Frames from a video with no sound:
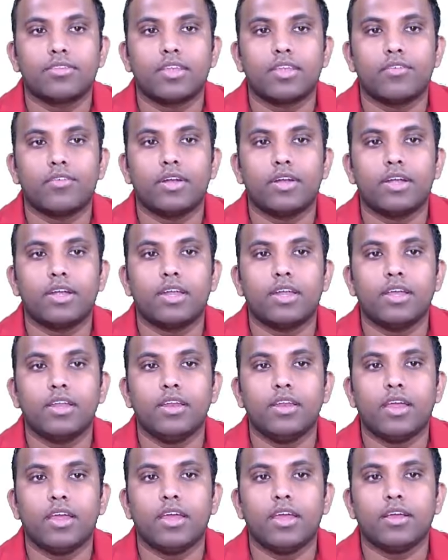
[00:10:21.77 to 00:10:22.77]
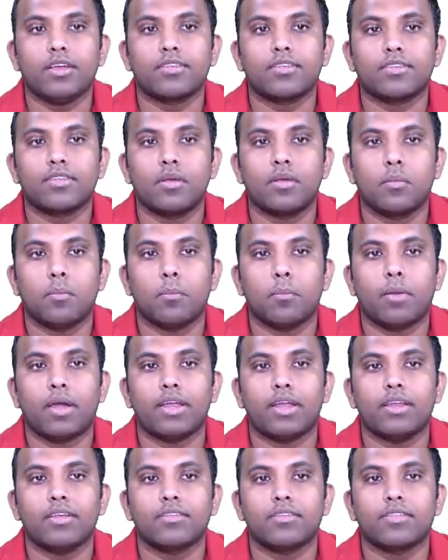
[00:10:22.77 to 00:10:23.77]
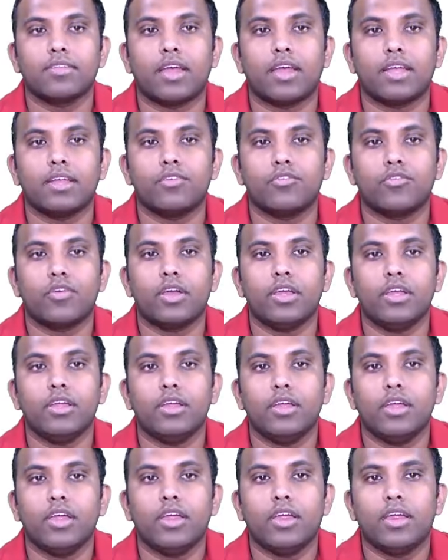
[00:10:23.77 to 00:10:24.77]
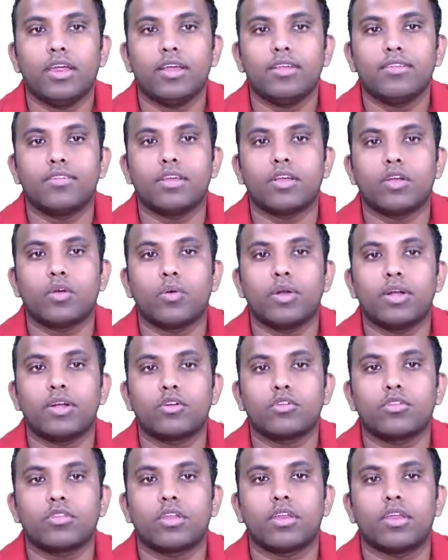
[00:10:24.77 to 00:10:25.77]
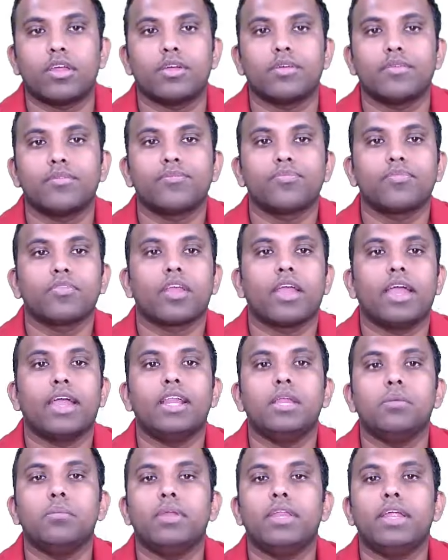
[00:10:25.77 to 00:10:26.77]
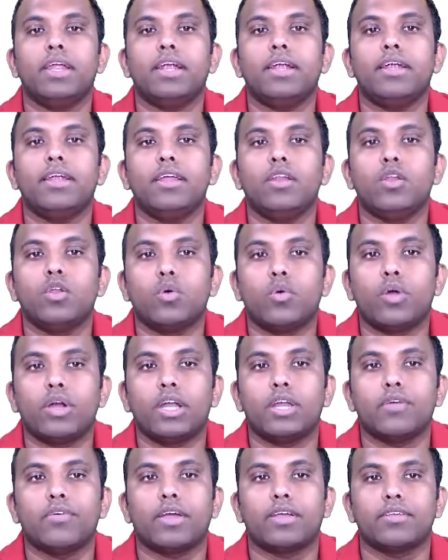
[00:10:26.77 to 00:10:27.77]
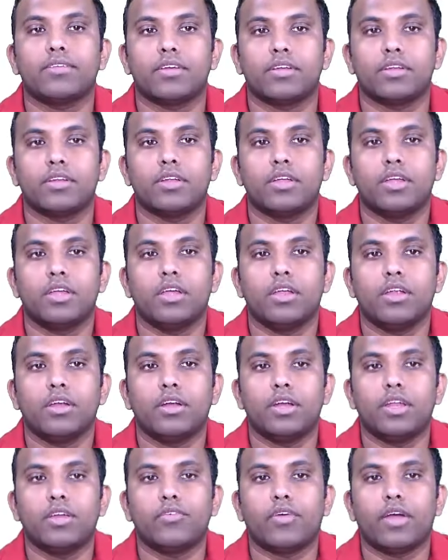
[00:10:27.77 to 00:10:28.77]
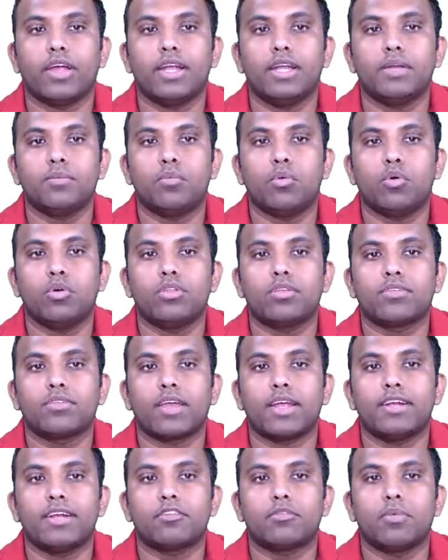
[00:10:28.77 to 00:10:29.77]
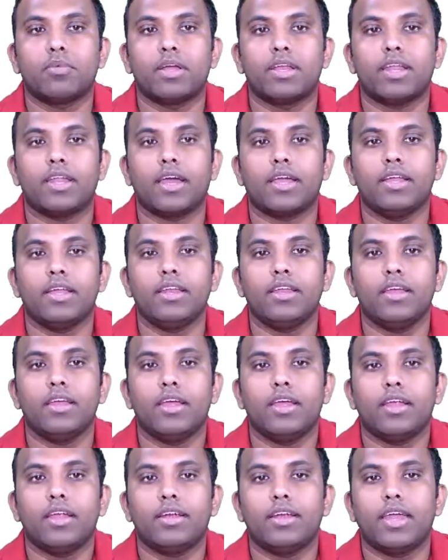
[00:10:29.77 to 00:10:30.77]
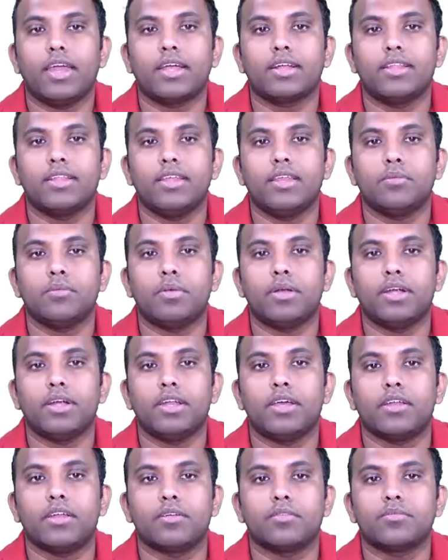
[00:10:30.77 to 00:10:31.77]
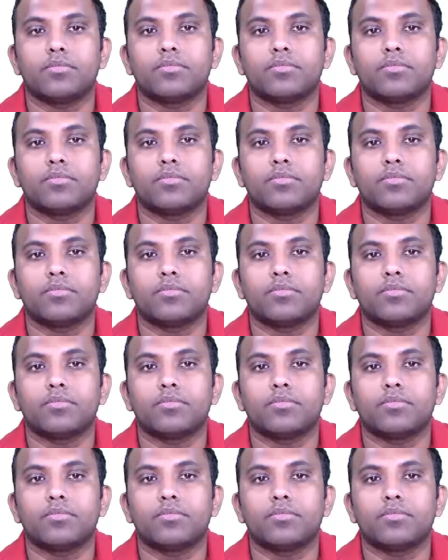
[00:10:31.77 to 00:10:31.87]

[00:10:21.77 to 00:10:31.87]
17x minus 9y is equal to 3. Eliminate the lower divisor. Divide both sides by 9. Take the remainder.